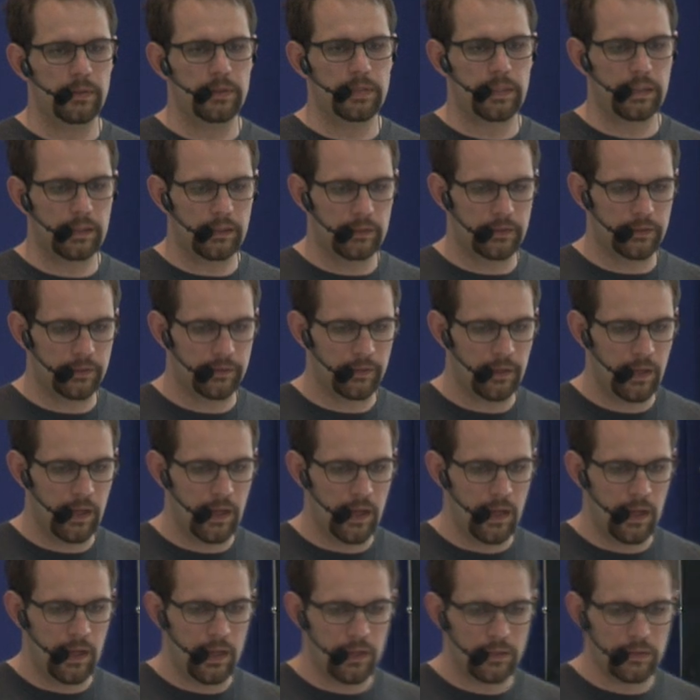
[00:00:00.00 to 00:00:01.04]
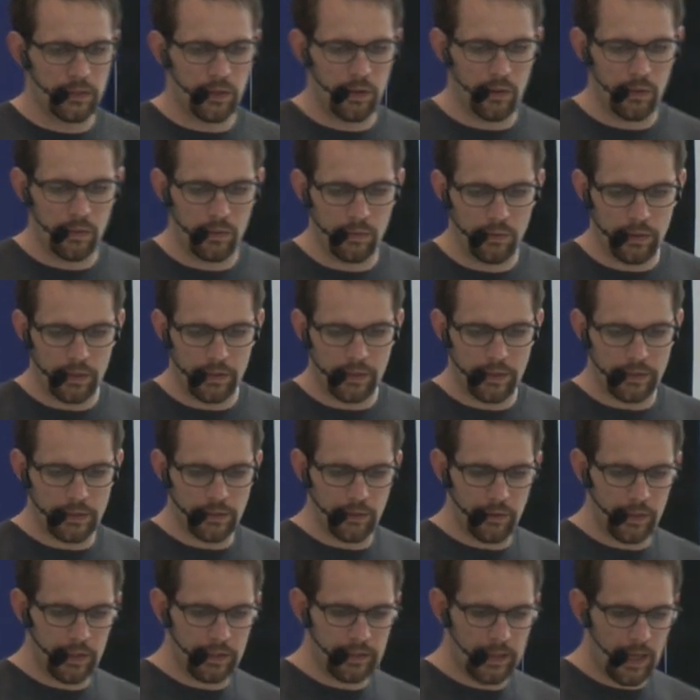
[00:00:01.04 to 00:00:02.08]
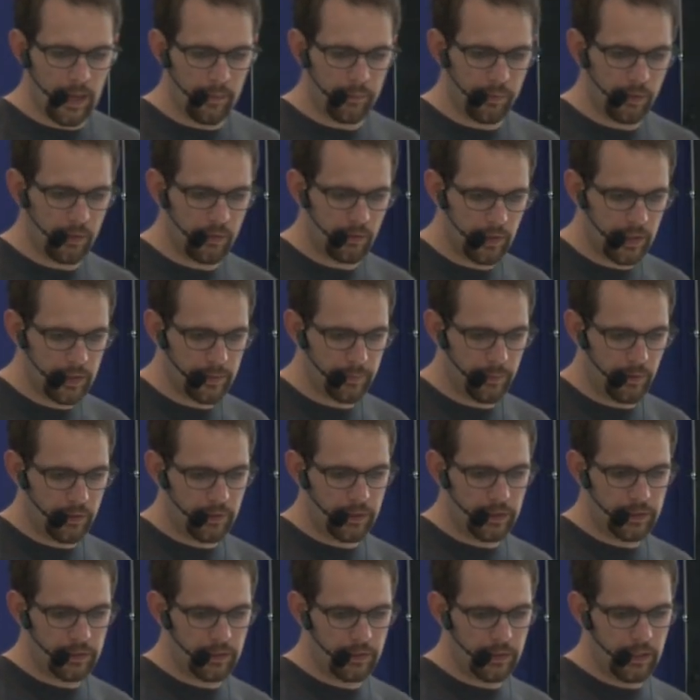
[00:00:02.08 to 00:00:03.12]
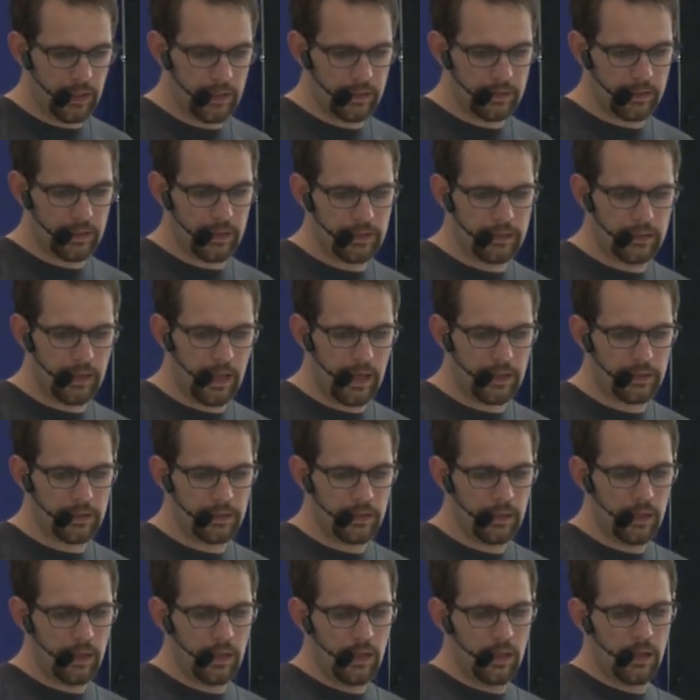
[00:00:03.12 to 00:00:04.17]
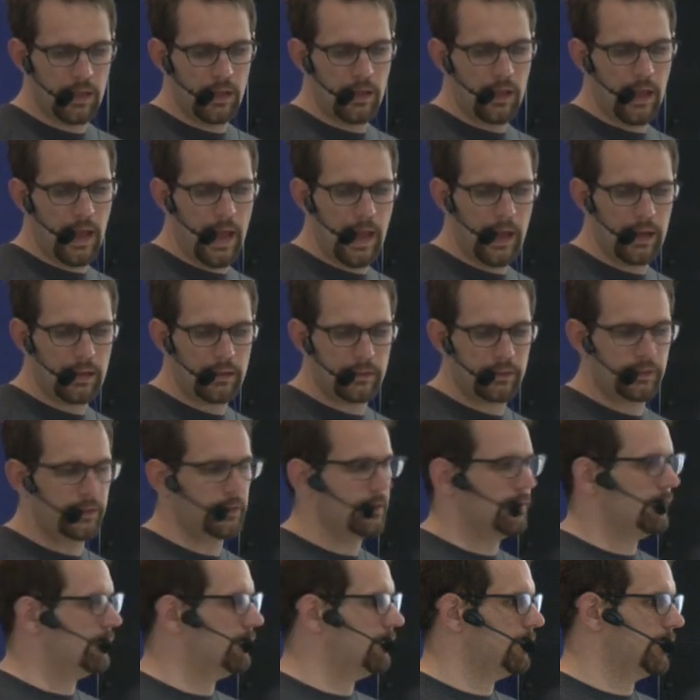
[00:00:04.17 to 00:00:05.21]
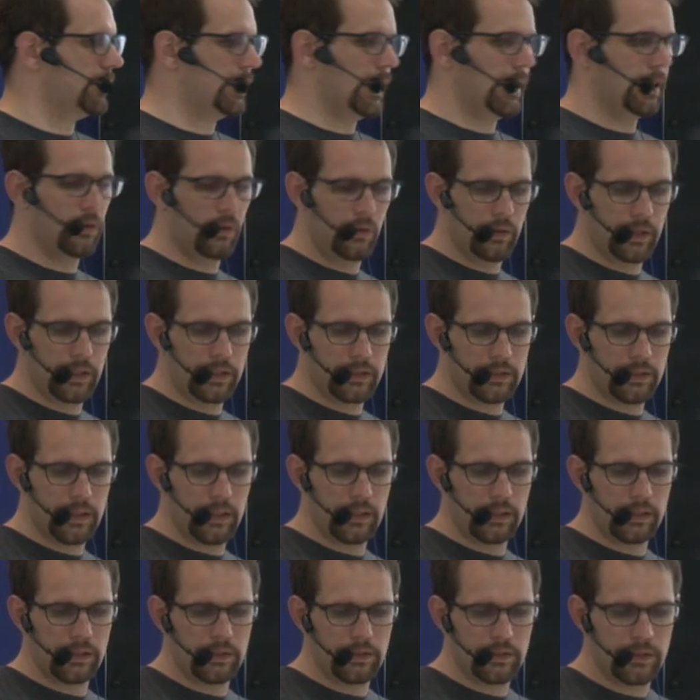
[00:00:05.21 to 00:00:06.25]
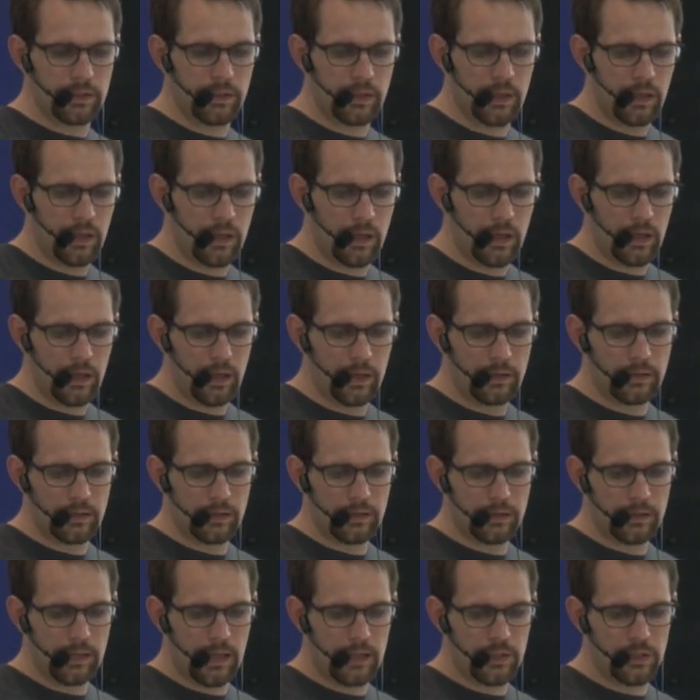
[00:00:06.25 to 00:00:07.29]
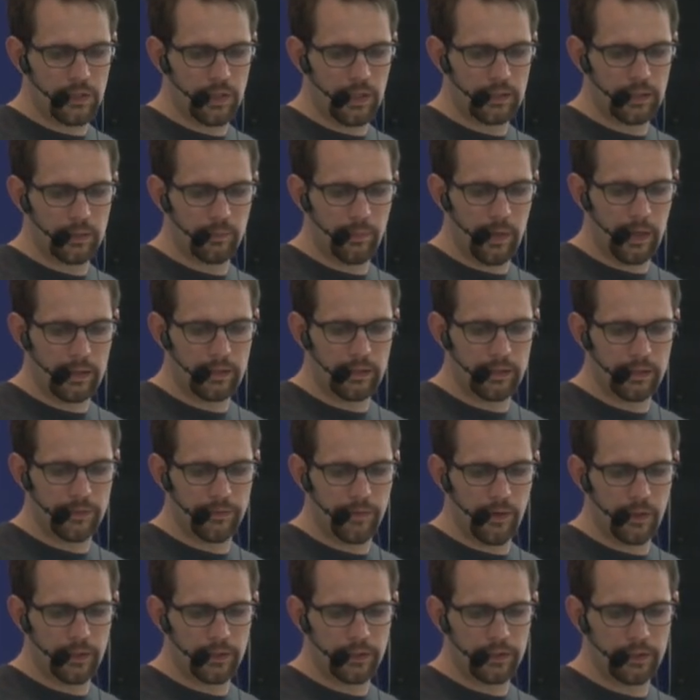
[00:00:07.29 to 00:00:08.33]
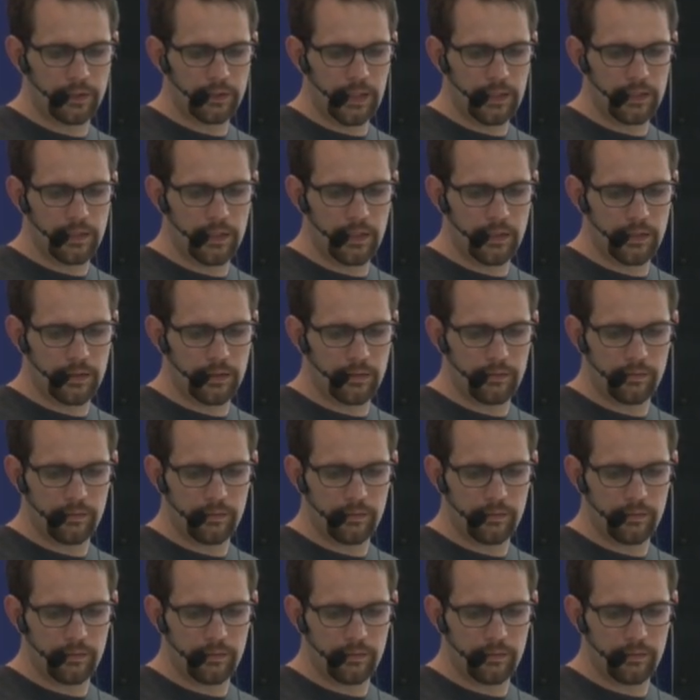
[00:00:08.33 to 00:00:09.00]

skills. So the toy example corresponding to this is that X, say coding skills, is instantiated by this function that just